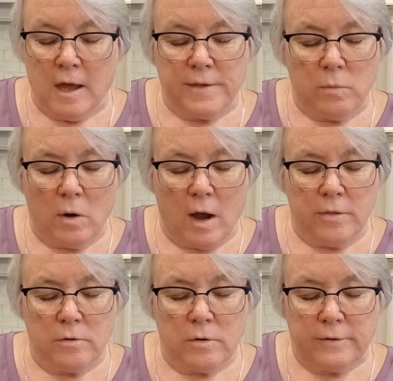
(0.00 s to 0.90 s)
There were
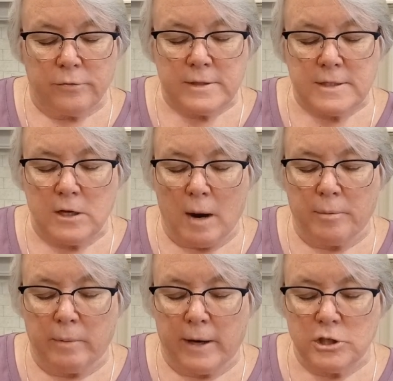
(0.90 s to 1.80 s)
other liveries in
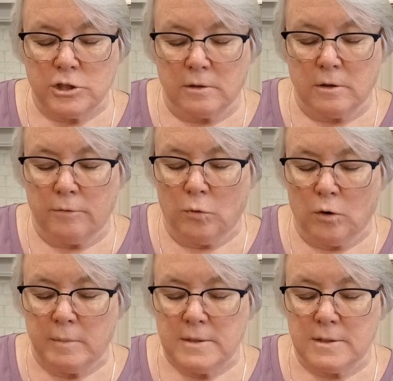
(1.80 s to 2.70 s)
operation,
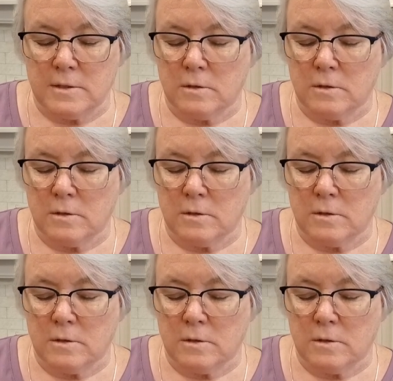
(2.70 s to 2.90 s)
Foreman's,